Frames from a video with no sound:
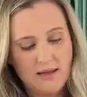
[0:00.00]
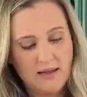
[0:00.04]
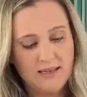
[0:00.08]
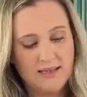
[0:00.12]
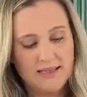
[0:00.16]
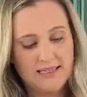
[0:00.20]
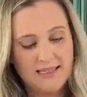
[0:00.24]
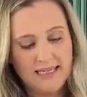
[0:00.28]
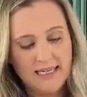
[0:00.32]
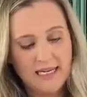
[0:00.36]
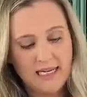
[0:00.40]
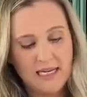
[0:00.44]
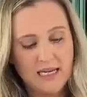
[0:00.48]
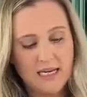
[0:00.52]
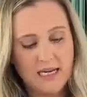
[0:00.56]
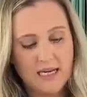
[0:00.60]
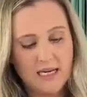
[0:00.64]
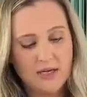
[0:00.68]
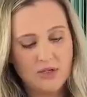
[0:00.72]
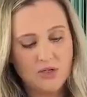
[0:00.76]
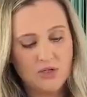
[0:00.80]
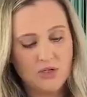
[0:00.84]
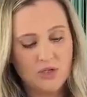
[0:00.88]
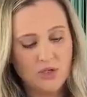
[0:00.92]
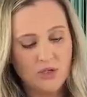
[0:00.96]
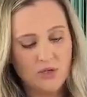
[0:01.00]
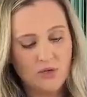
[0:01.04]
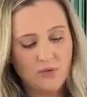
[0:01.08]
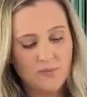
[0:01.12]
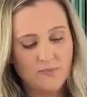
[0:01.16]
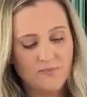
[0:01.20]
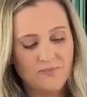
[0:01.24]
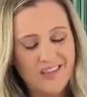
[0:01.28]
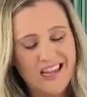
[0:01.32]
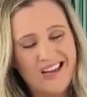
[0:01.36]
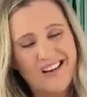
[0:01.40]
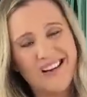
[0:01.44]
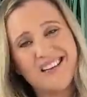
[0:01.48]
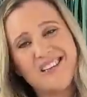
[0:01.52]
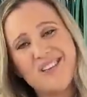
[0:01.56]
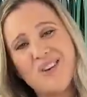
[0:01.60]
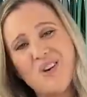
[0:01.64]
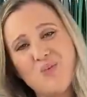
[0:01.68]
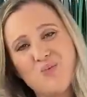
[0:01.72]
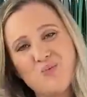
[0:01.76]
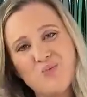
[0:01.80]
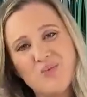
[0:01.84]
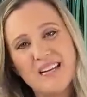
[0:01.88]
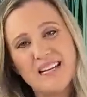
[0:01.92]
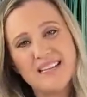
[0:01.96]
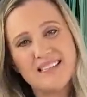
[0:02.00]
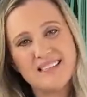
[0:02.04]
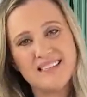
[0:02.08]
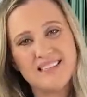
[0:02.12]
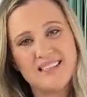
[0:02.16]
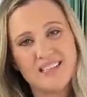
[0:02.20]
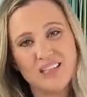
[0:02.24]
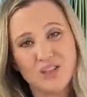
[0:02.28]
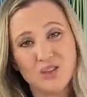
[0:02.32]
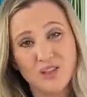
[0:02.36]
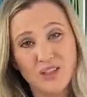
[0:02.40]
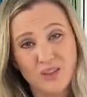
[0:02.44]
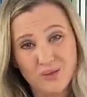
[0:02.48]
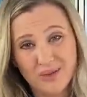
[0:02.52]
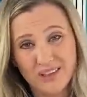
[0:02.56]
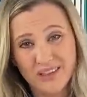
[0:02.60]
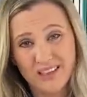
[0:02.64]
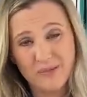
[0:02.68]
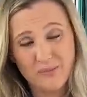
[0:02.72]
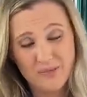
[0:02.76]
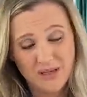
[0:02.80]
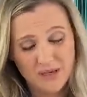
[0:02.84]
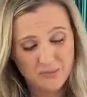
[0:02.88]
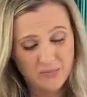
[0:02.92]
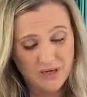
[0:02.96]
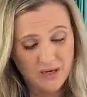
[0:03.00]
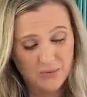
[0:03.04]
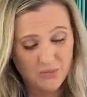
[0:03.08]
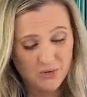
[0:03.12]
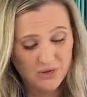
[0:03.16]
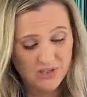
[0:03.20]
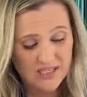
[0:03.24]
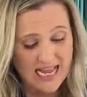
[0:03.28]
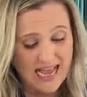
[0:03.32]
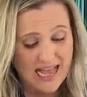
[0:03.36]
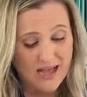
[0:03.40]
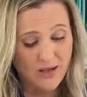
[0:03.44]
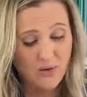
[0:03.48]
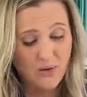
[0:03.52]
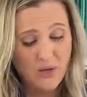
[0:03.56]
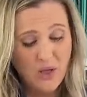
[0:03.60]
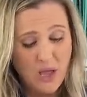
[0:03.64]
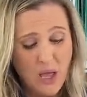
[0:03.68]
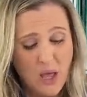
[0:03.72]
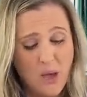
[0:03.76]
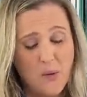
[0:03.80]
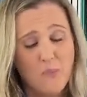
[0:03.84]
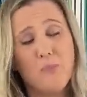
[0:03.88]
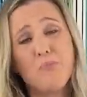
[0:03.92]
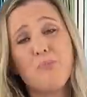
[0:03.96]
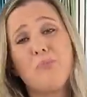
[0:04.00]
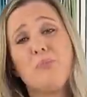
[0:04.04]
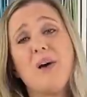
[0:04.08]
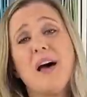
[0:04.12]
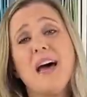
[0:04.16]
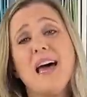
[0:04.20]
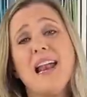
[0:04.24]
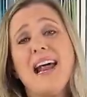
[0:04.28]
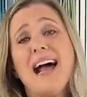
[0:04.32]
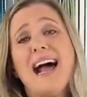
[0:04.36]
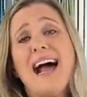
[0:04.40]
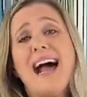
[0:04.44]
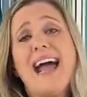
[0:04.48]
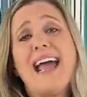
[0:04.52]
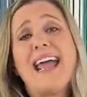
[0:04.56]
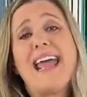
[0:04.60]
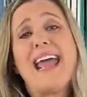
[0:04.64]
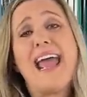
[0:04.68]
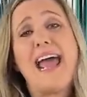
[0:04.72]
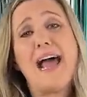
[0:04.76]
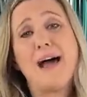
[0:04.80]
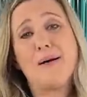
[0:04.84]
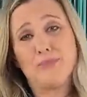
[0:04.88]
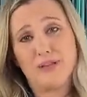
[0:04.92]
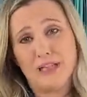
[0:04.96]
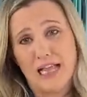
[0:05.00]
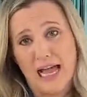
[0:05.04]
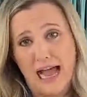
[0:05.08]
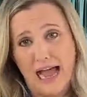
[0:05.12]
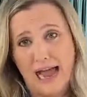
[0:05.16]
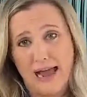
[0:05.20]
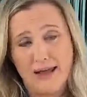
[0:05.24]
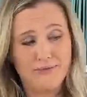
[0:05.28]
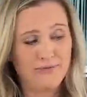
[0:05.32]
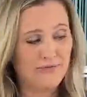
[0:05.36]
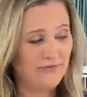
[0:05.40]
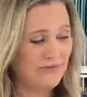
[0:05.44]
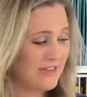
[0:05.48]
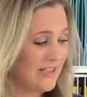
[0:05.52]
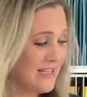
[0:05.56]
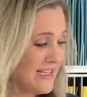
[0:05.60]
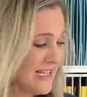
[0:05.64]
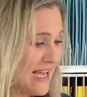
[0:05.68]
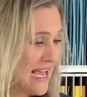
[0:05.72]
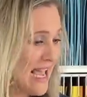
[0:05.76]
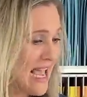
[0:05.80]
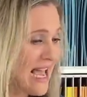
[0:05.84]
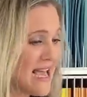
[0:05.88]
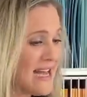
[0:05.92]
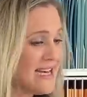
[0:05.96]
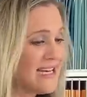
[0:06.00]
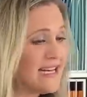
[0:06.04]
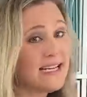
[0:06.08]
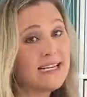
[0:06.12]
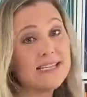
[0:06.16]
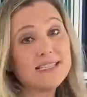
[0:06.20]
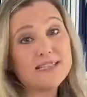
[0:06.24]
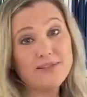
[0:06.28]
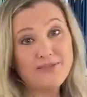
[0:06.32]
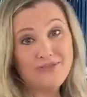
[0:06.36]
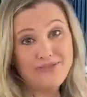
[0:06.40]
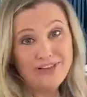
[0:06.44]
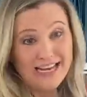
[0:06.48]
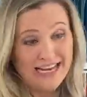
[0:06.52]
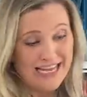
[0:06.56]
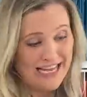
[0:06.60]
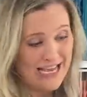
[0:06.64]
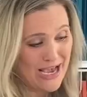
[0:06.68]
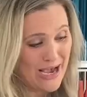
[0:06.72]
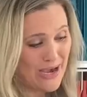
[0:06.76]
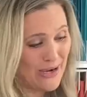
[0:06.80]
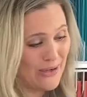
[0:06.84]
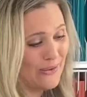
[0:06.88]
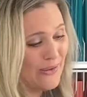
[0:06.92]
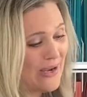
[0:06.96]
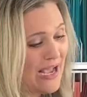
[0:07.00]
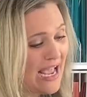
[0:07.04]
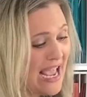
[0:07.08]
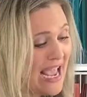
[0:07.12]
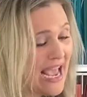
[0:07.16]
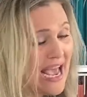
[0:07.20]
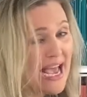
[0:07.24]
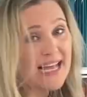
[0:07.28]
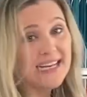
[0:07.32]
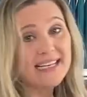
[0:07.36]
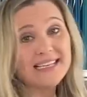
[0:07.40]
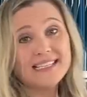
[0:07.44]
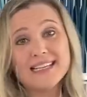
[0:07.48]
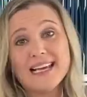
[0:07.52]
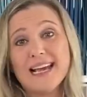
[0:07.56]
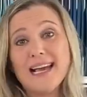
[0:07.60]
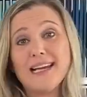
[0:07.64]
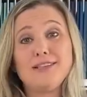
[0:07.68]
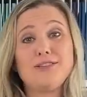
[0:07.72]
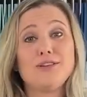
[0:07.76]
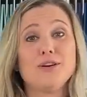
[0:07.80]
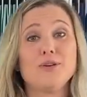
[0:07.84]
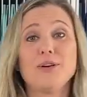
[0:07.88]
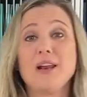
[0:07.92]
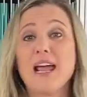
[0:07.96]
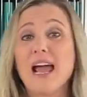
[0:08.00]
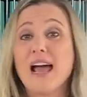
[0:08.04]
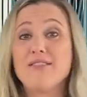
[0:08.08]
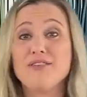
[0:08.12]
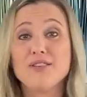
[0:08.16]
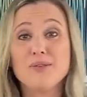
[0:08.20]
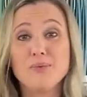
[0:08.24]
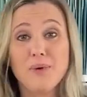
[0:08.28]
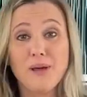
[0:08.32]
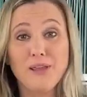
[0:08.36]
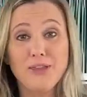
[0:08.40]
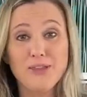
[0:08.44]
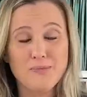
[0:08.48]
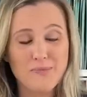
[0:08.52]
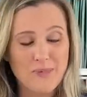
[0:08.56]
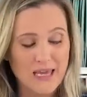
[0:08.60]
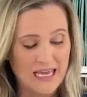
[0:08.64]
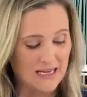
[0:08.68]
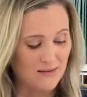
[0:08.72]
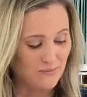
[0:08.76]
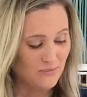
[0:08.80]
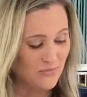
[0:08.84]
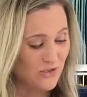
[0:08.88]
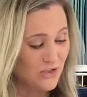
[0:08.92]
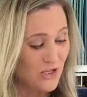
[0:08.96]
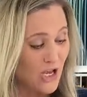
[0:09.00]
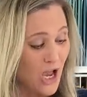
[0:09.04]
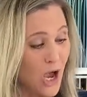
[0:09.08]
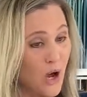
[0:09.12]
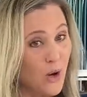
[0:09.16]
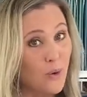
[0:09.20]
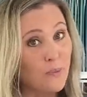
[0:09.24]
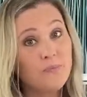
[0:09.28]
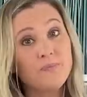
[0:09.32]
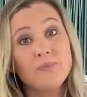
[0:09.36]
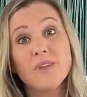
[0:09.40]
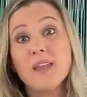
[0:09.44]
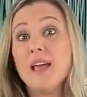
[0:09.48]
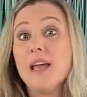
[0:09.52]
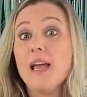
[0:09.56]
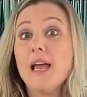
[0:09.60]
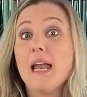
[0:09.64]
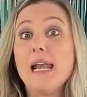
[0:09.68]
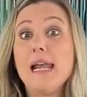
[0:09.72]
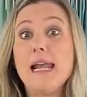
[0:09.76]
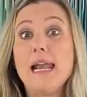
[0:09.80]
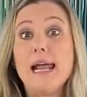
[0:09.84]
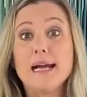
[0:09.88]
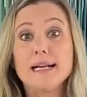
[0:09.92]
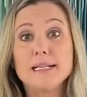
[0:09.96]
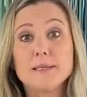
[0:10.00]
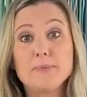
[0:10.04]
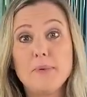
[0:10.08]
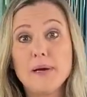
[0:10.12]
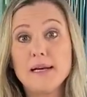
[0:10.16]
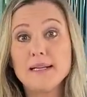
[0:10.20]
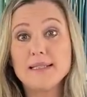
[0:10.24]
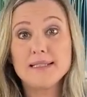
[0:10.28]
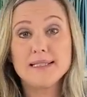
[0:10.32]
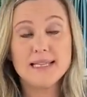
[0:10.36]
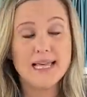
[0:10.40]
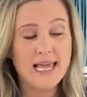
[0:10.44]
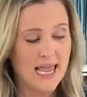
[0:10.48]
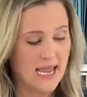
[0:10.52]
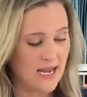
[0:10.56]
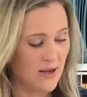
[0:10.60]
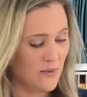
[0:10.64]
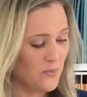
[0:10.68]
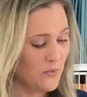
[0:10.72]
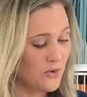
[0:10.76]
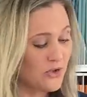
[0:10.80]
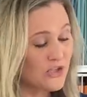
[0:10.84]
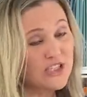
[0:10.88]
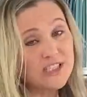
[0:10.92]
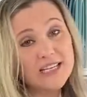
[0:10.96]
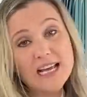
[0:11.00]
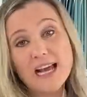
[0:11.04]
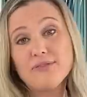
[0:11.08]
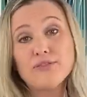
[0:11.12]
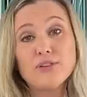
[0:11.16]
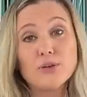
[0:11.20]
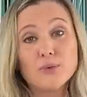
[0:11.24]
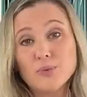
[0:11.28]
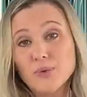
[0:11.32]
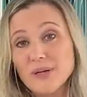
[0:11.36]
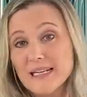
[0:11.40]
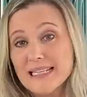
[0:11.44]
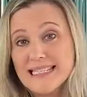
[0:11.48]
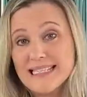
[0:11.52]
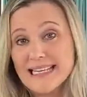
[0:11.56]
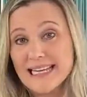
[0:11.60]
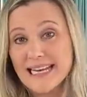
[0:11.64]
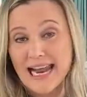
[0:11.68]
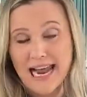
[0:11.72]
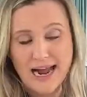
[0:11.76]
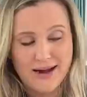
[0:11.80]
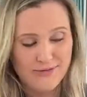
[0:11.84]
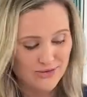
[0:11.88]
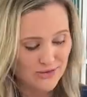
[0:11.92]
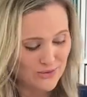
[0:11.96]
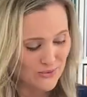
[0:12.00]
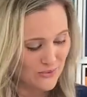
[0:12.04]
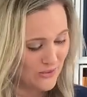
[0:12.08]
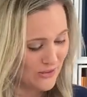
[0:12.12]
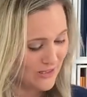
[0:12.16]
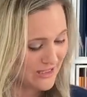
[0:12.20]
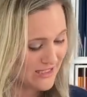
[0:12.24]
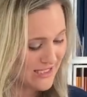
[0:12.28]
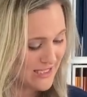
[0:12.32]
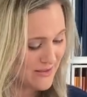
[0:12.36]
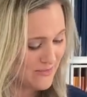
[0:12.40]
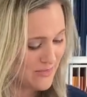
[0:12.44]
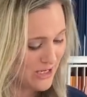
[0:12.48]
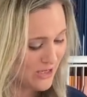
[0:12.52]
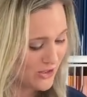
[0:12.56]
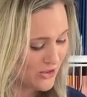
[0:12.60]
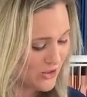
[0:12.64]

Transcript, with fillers: stick it into. Now I don't necessarily recommend paper towel, but I am live and it is a video and I don't have it with me. So next best thing, we'll just have to rinse it afterwards to make